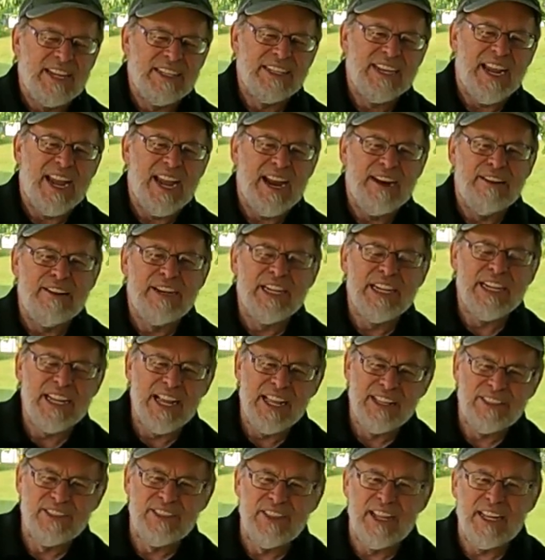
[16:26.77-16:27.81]
then
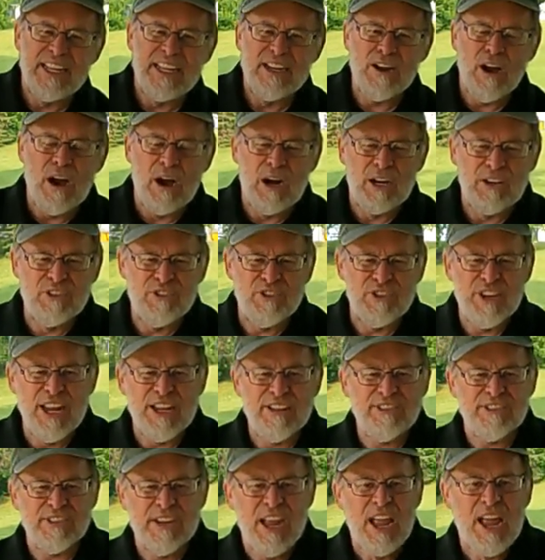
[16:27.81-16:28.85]
carrying the R
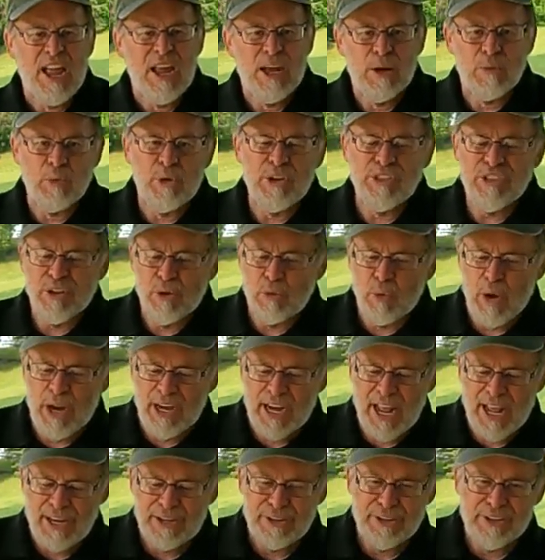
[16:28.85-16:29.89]
six with the
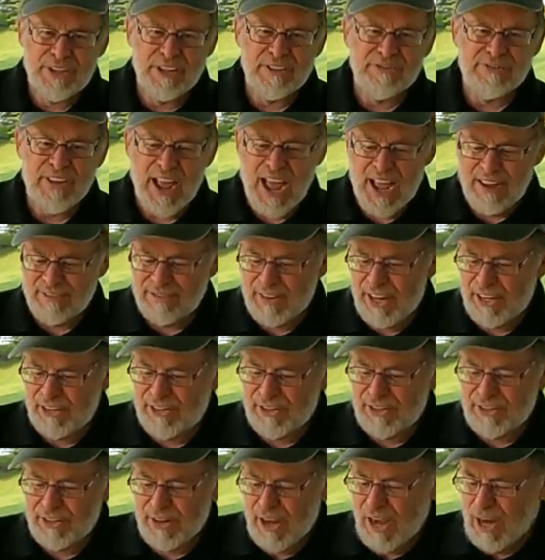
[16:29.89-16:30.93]
one hundred to five
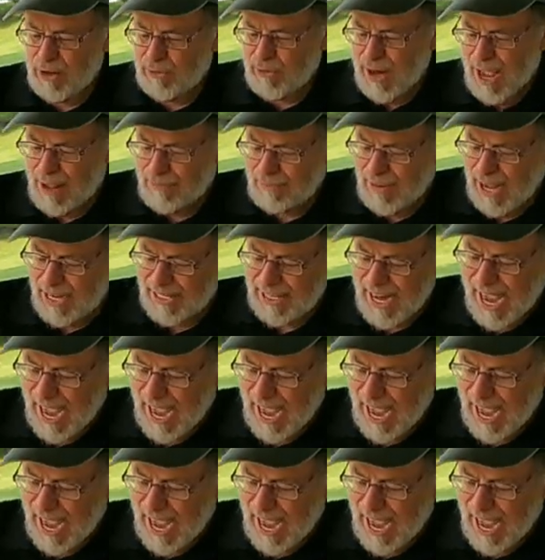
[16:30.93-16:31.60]
hundred around my